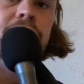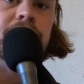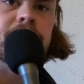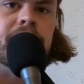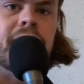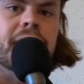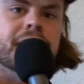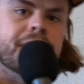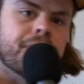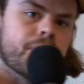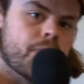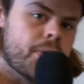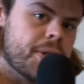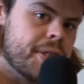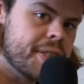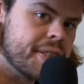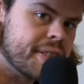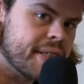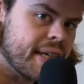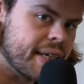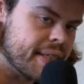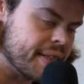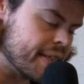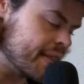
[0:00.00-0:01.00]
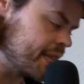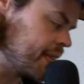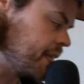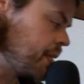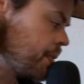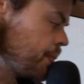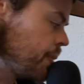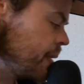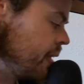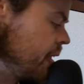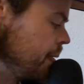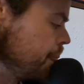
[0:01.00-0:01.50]
So as I've already said, this is
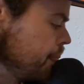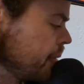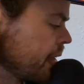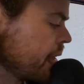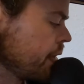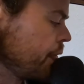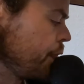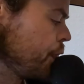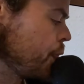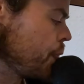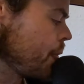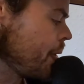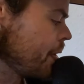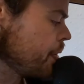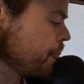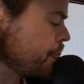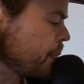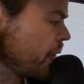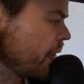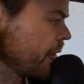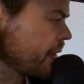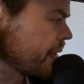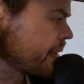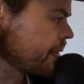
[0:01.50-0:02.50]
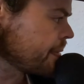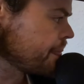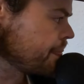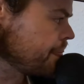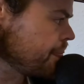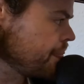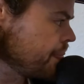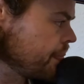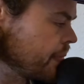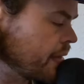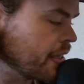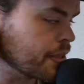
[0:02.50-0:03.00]
a really middle of the road bike.
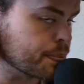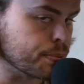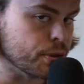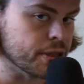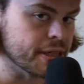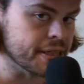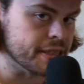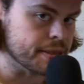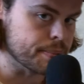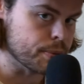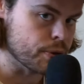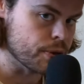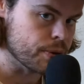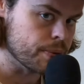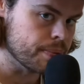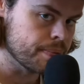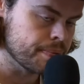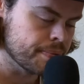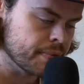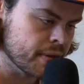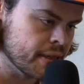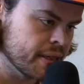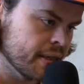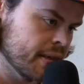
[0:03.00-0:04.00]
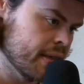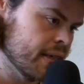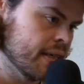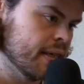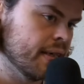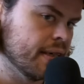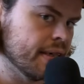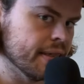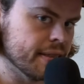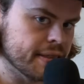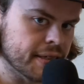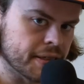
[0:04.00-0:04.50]
It's predictable.
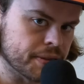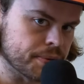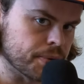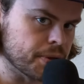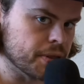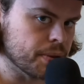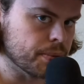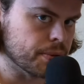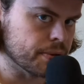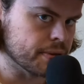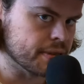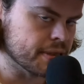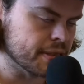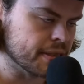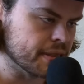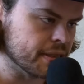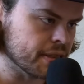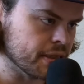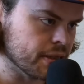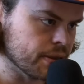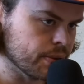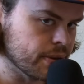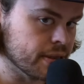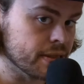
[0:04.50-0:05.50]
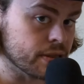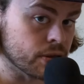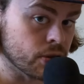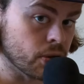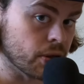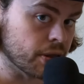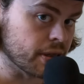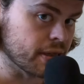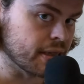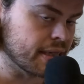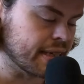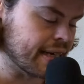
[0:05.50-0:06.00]
It does what you want it to do. It's
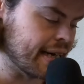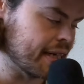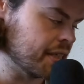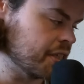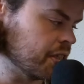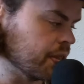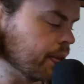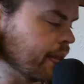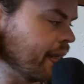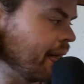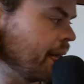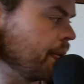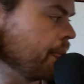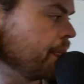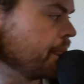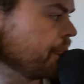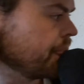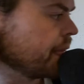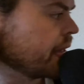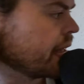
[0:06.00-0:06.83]
not going to catch you out.